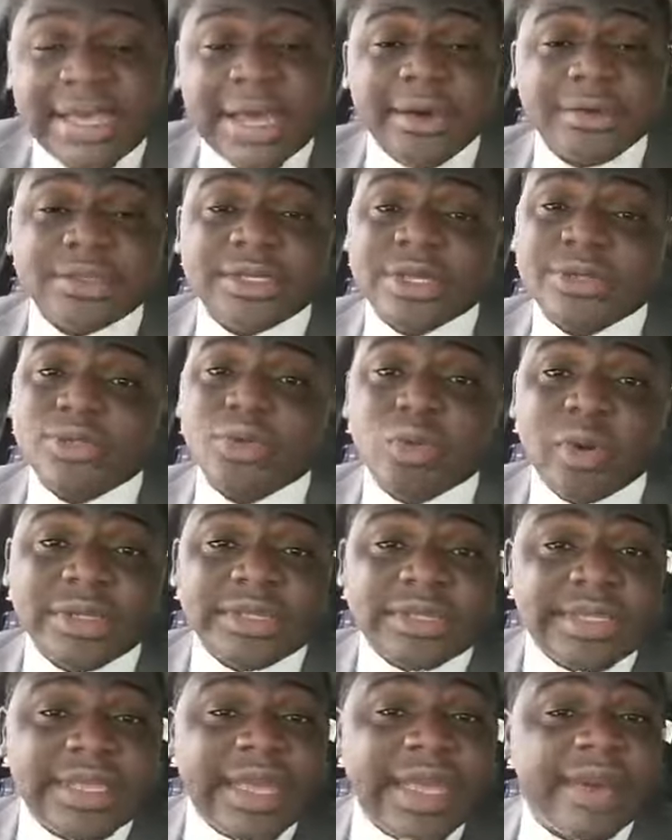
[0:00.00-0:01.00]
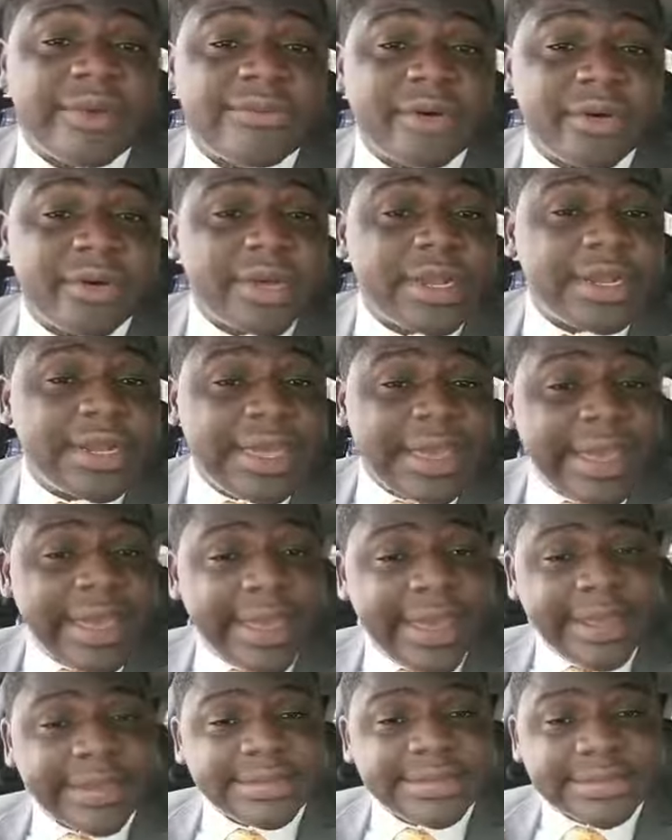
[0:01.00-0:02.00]
counter to what they have already
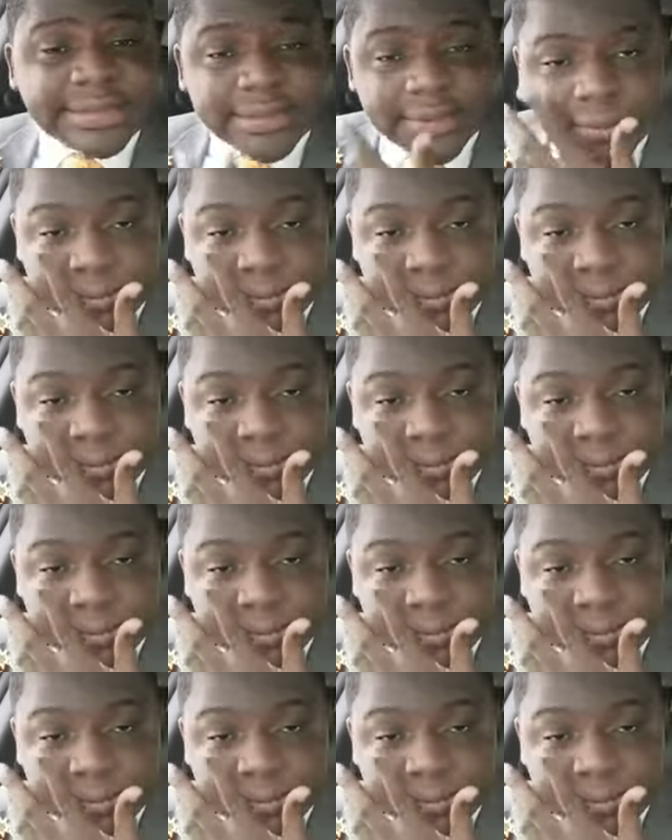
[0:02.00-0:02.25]
heard.